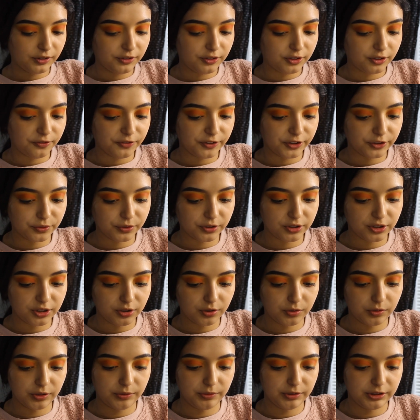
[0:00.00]
So first we're going to
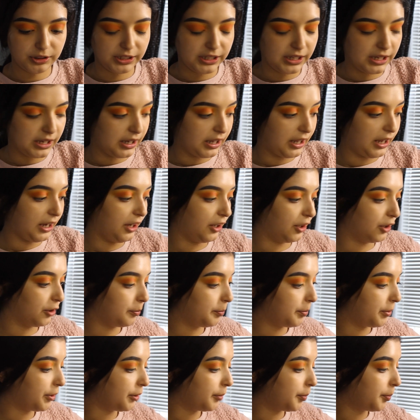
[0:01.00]
go in with the lighter
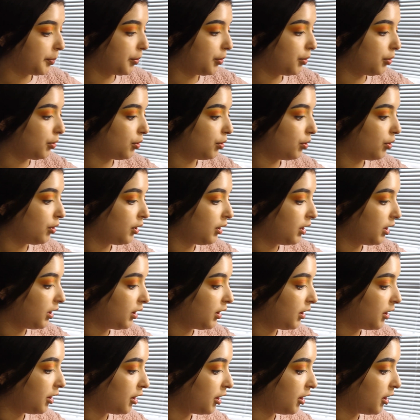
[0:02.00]
purple,
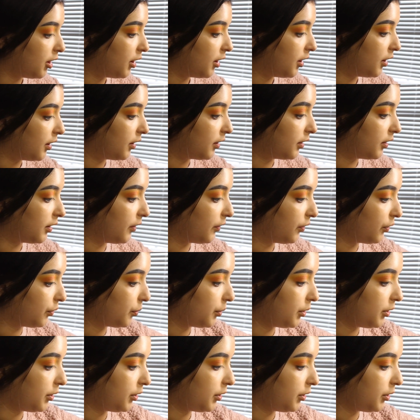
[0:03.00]
and this